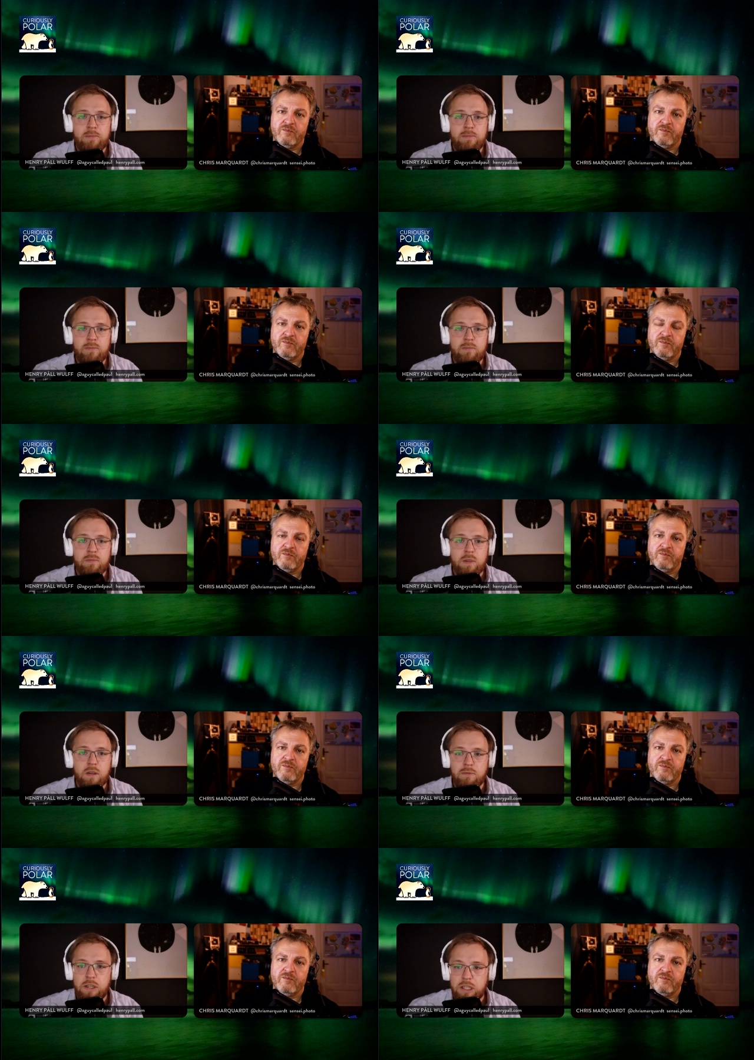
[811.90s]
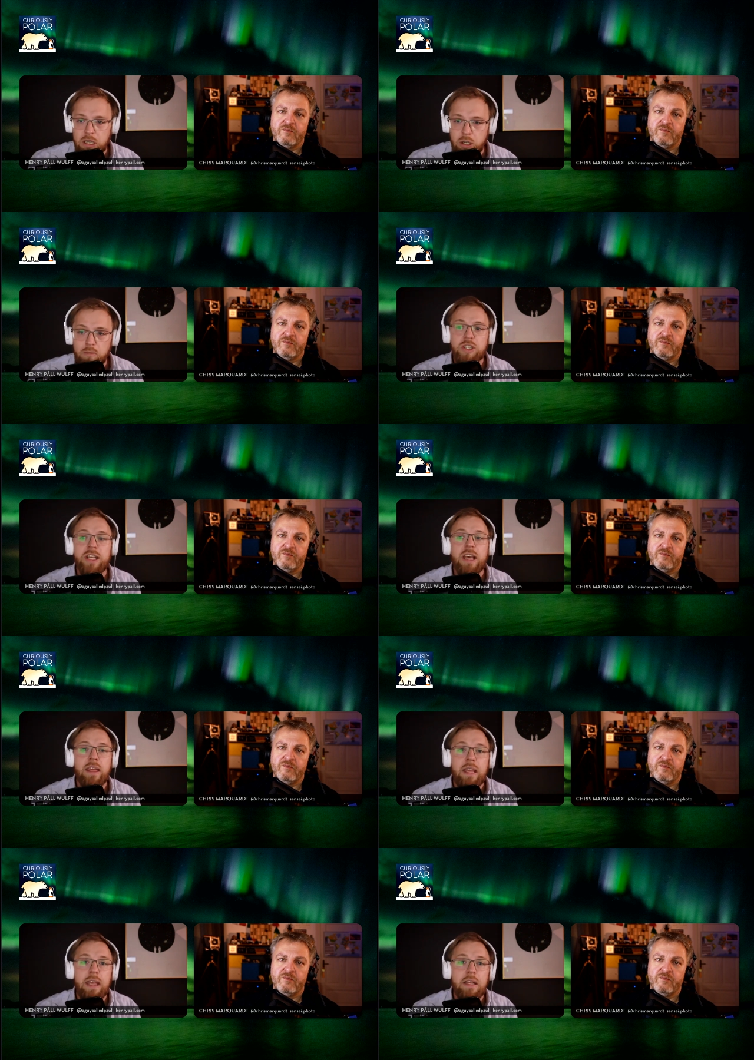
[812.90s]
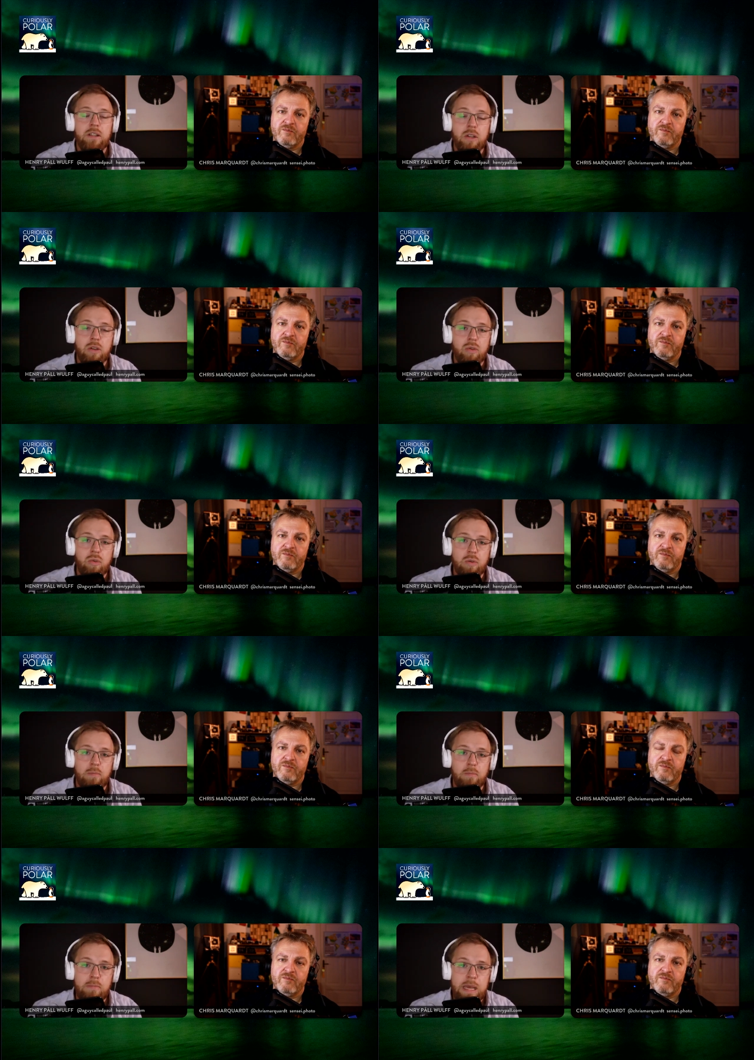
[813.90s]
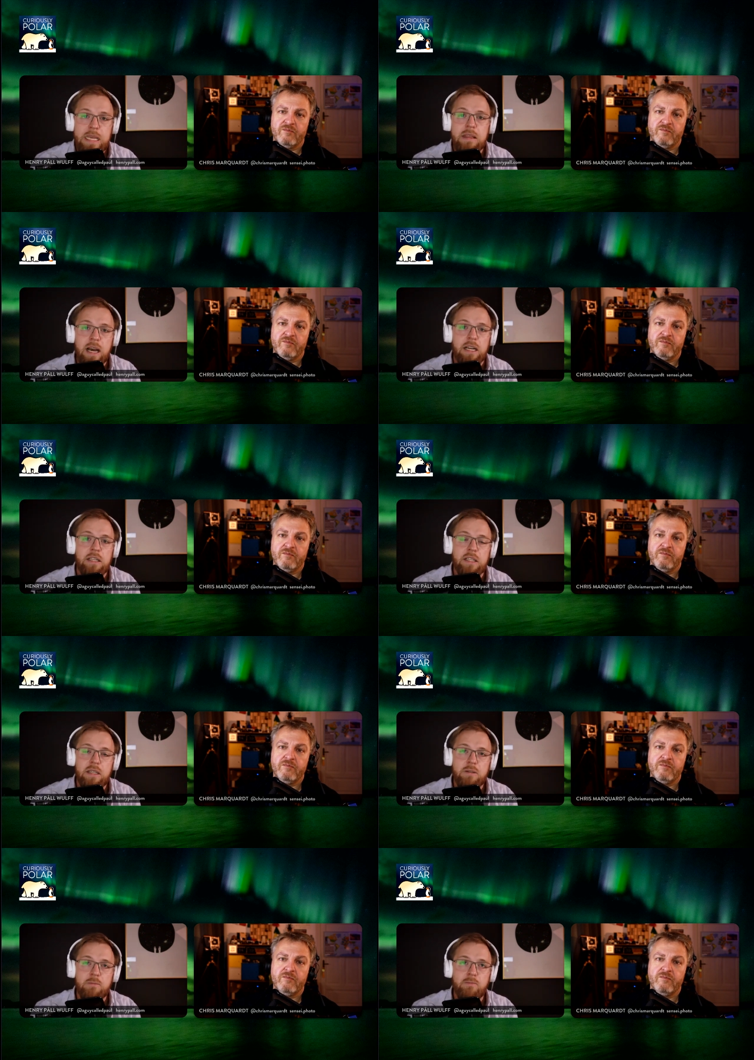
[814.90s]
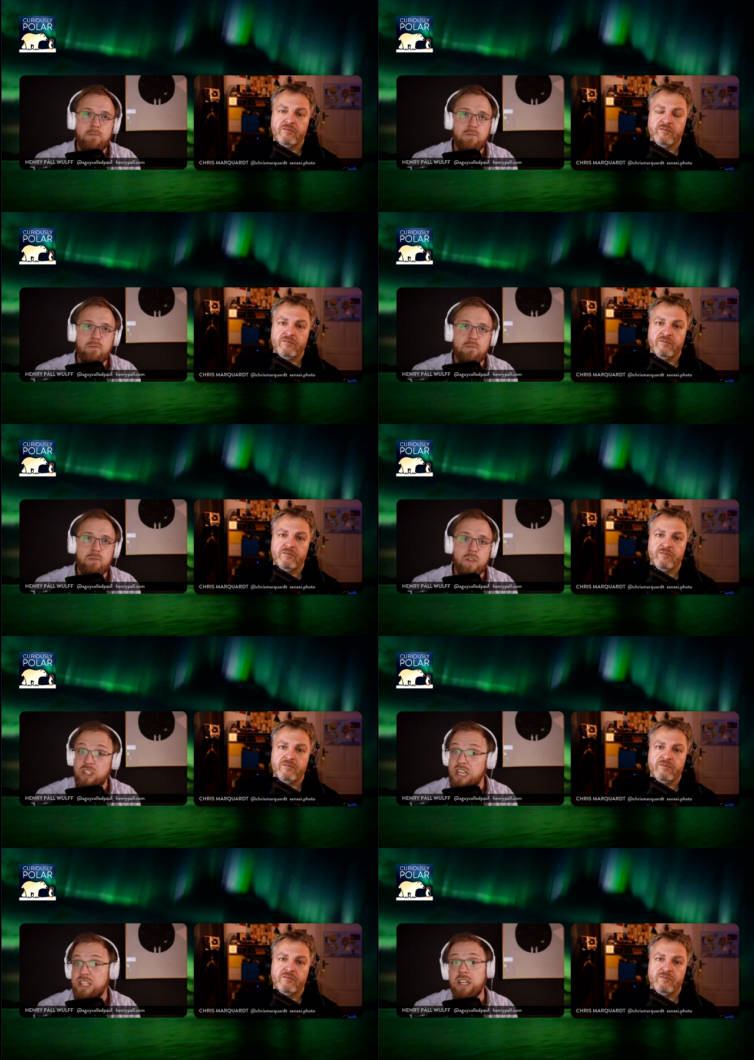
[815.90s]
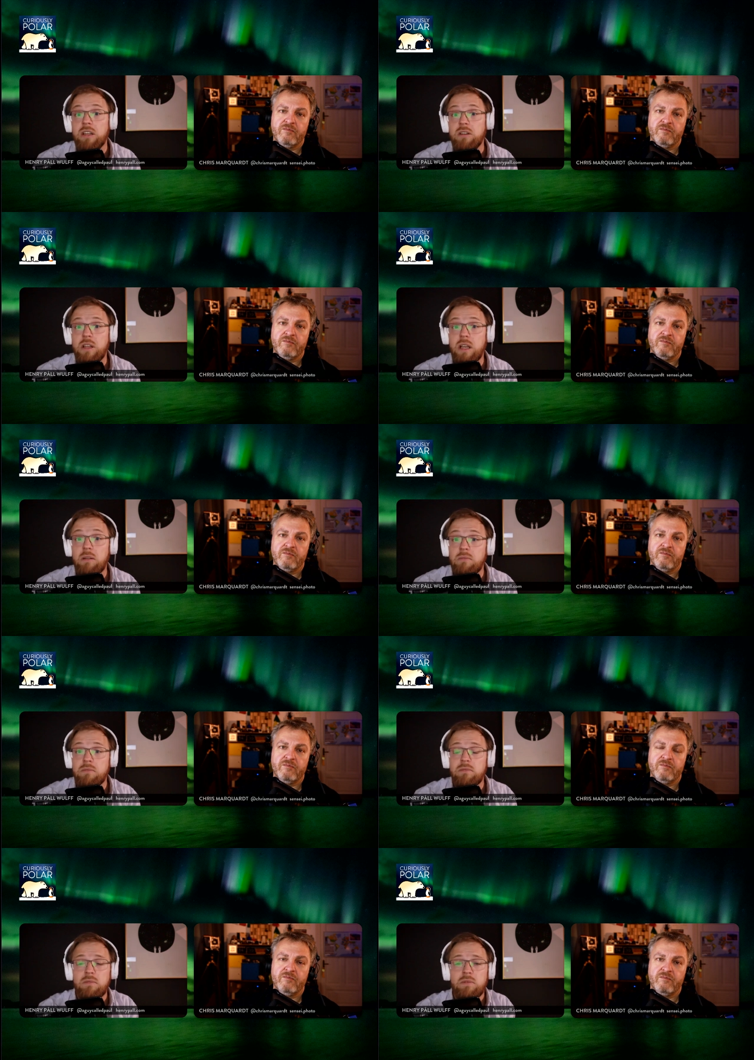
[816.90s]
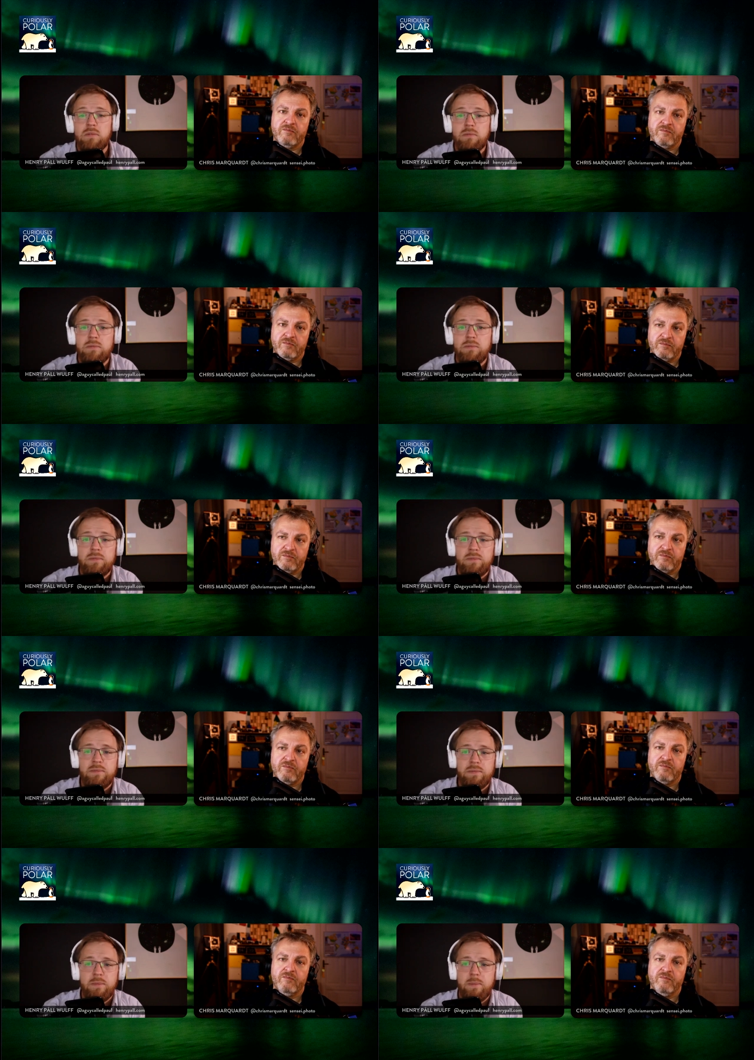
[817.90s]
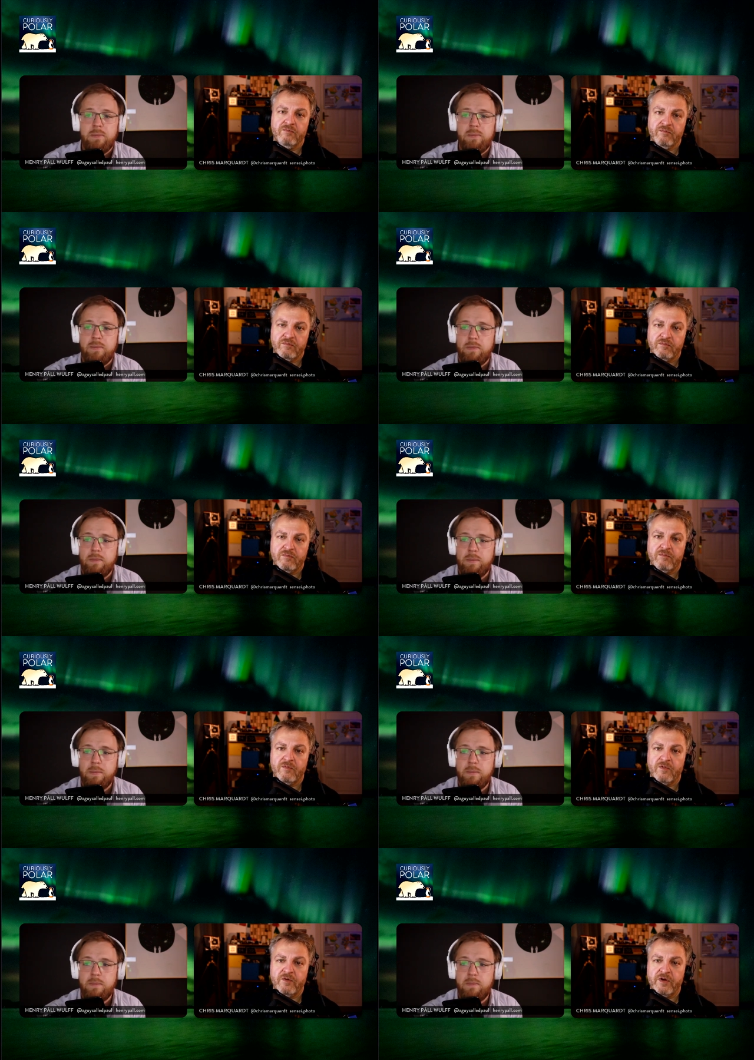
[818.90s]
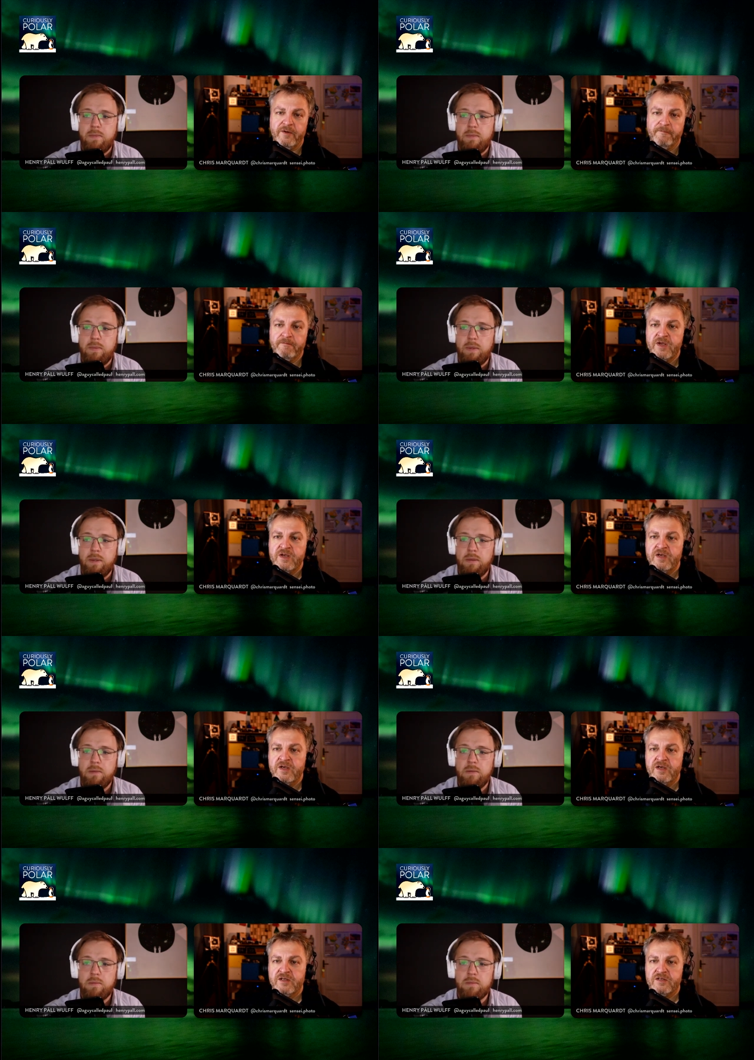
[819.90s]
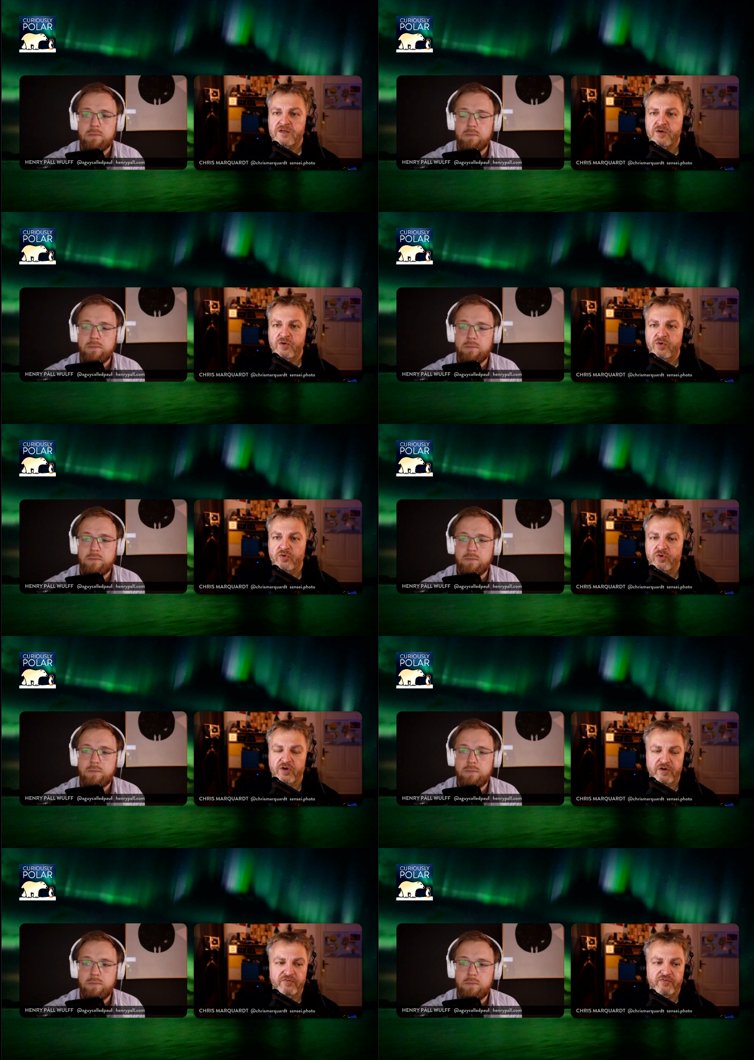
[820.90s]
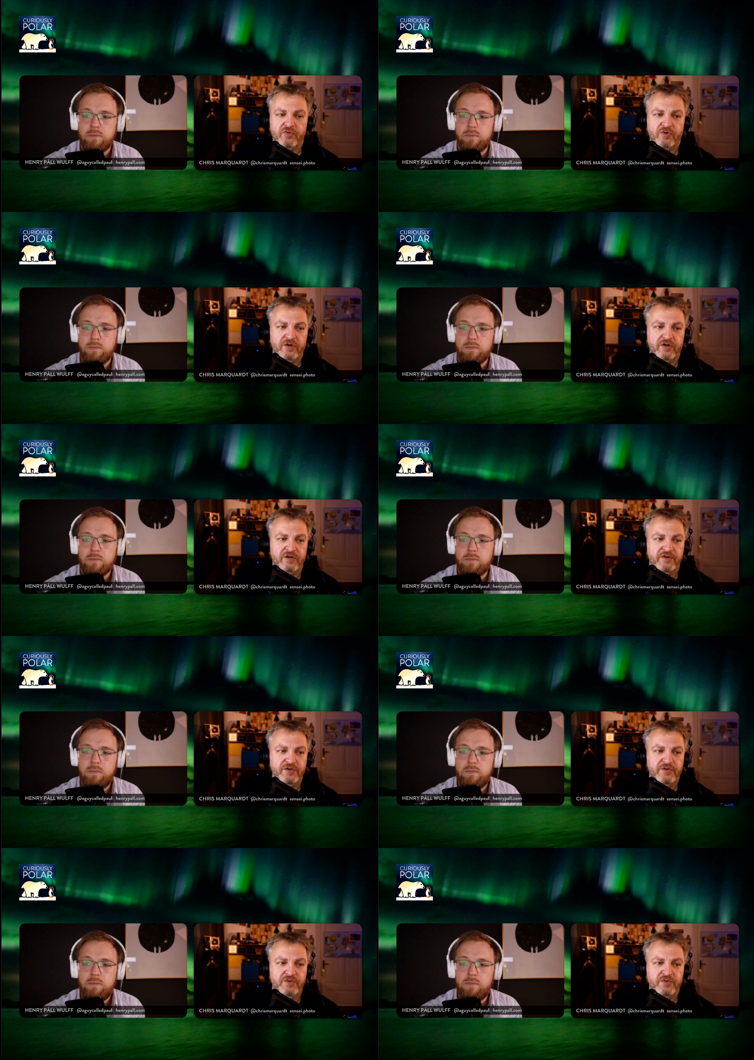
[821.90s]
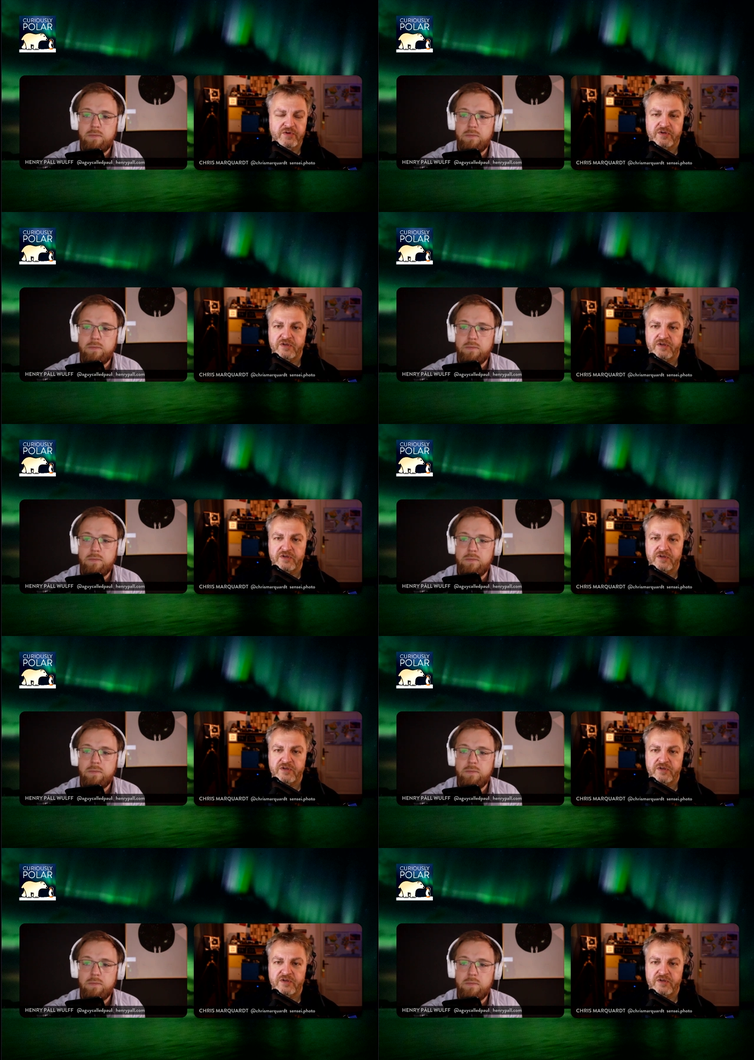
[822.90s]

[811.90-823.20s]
Speaker 1: um, features that come together here to make that suggestion.
Speaker 2: Yeah. Mm-hmm. Okay. So four new